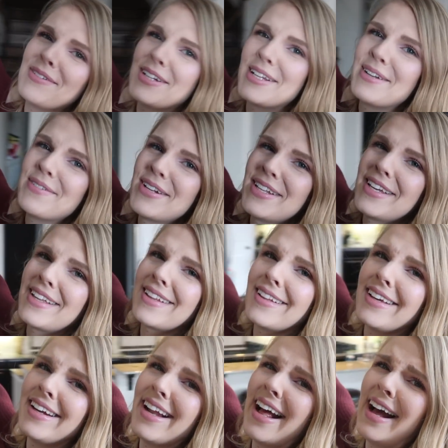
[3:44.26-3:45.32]
really, really
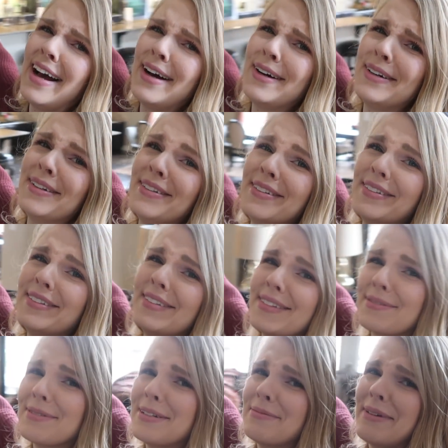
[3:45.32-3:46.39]
clean
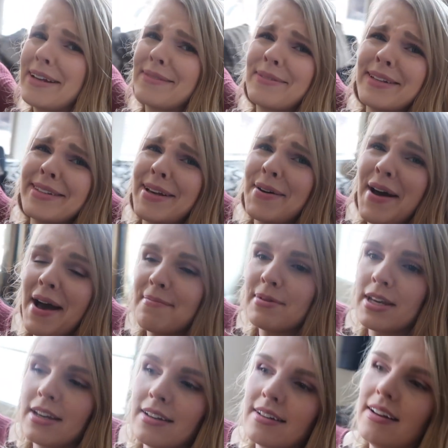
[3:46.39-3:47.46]
house, which makes me so
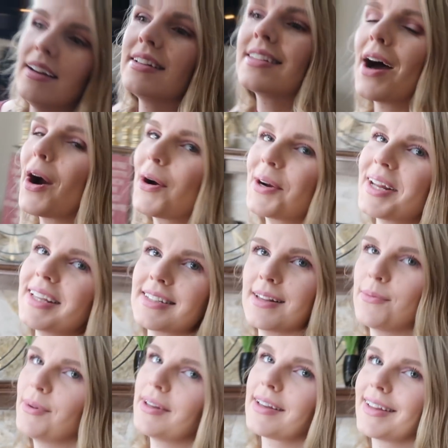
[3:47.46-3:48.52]
happy. It's already
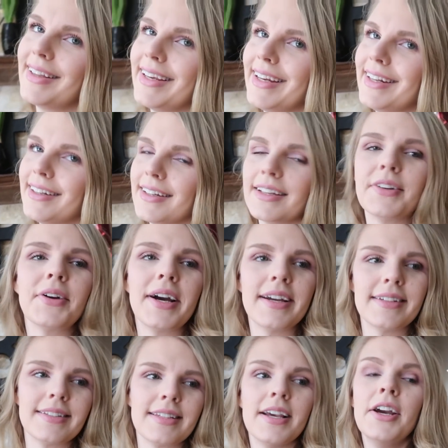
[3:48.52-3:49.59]
somewhat clean, you
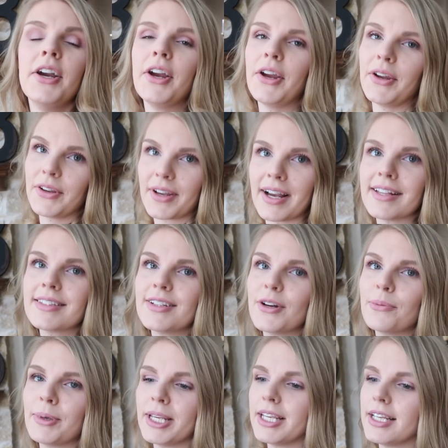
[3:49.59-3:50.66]
guys. You guys know
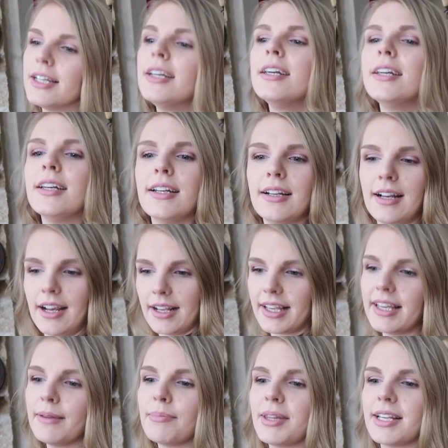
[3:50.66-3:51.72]
me. I
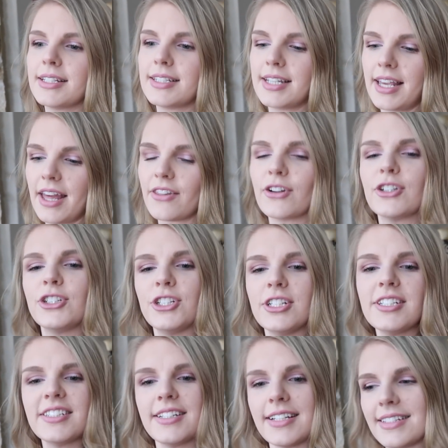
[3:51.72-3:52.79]
keep things together. She
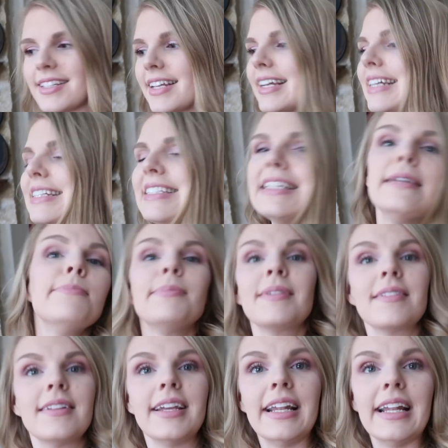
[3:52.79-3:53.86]
just does like a deep
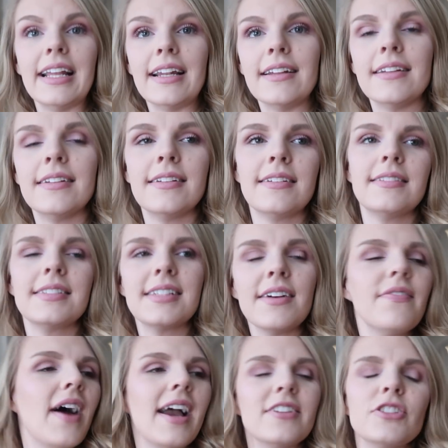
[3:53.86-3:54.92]
cleaning,
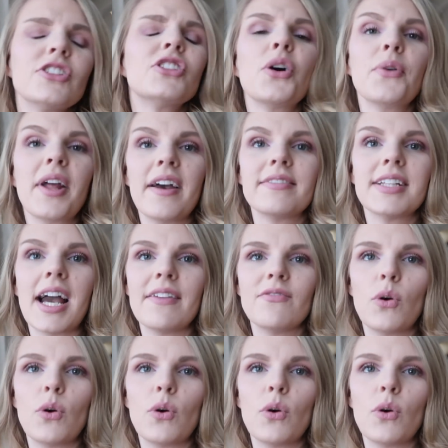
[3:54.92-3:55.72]
stuff I just don't have time